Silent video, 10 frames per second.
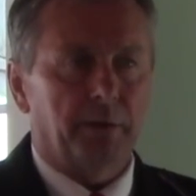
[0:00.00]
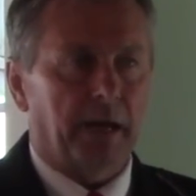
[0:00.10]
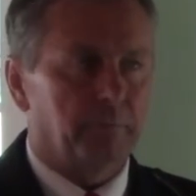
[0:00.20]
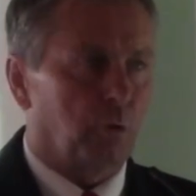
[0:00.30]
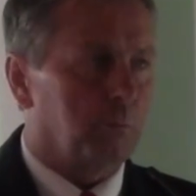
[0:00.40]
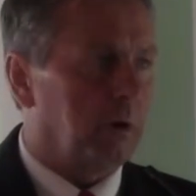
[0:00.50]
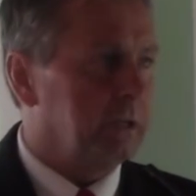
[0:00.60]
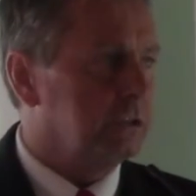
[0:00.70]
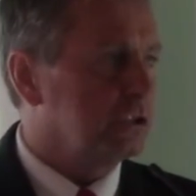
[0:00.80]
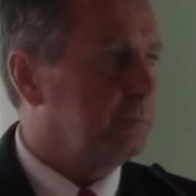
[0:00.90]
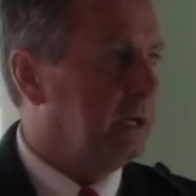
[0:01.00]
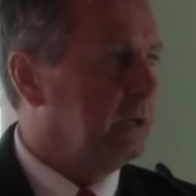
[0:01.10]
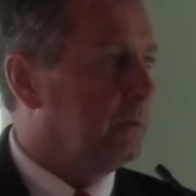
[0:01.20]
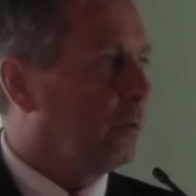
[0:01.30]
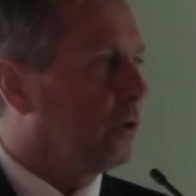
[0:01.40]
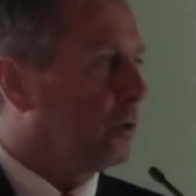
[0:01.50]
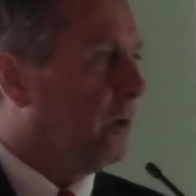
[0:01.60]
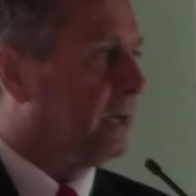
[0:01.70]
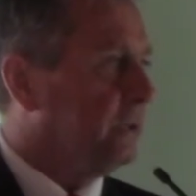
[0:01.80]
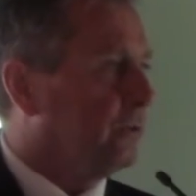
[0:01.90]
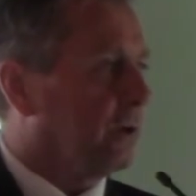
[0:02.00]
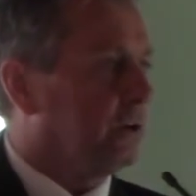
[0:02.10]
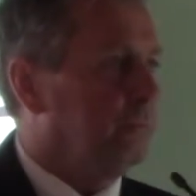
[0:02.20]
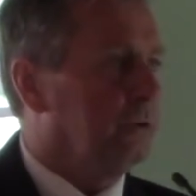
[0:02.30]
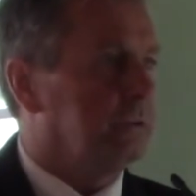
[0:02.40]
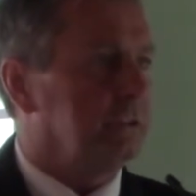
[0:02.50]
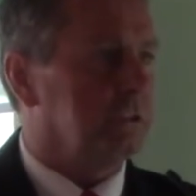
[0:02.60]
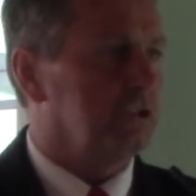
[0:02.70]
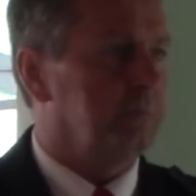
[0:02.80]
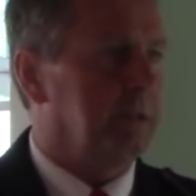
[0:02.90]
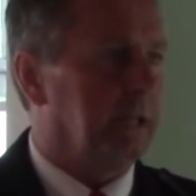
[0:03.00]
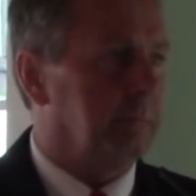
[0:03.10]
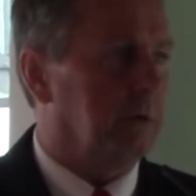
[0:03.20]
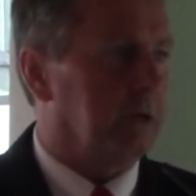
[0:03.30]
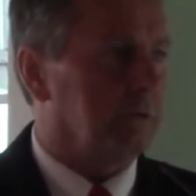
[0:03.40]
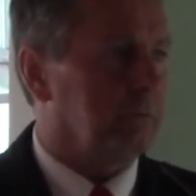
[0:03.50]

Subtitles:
we have more money to spend, and we're going to go out into our communities and spend that money.